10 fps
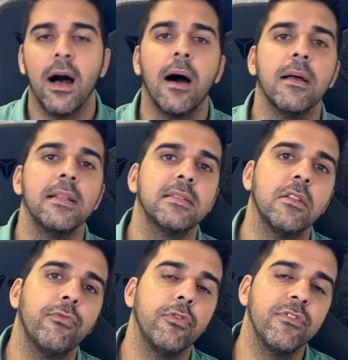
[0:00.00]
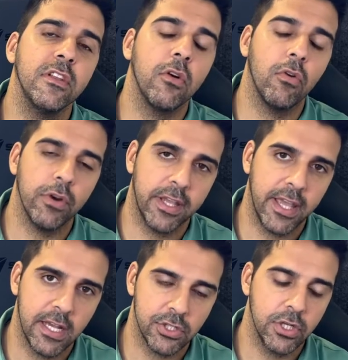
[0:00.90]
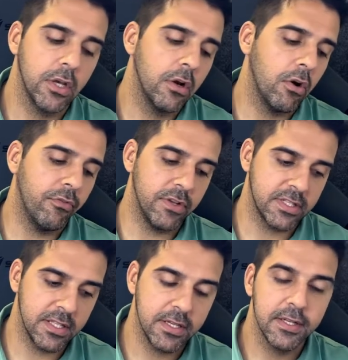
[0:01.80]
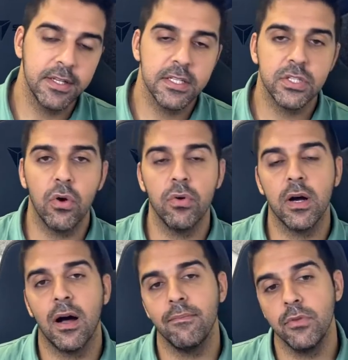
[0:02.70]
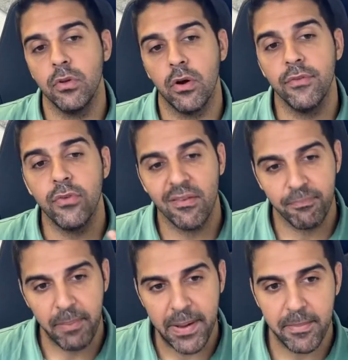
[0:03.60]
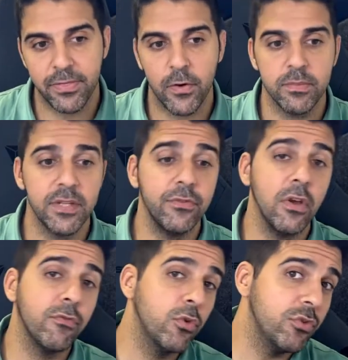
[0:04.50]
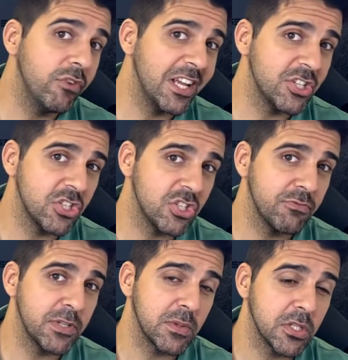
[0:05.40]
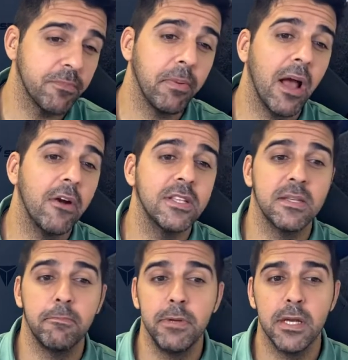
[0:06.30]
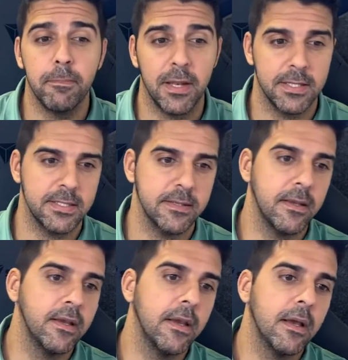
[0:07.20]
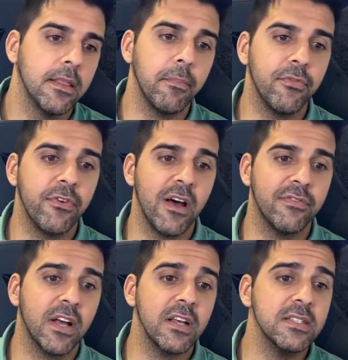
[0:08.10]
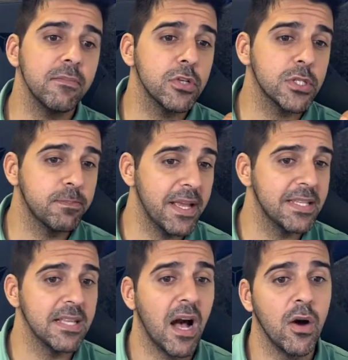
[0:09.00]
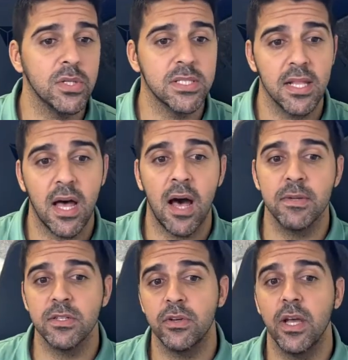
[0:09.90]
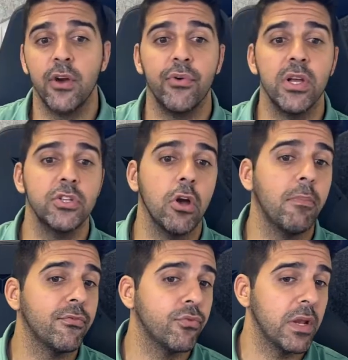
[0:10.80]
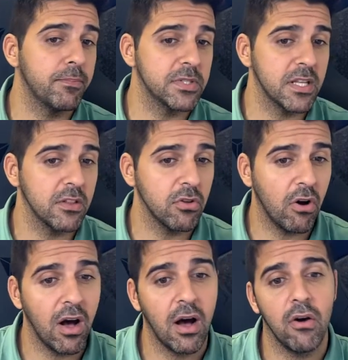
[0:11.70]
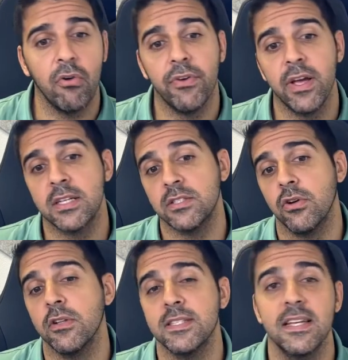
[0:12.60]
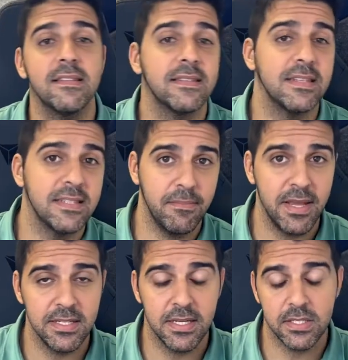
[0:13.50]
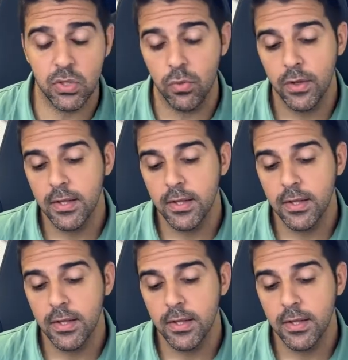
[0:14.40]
instead of using their own cash. Obviously. So, if you have payment terms, if you have good relationships with suppliers, it's a big plus. Number five, customers based outside Amazon, a ratio above 20% of external sales is amazing. So,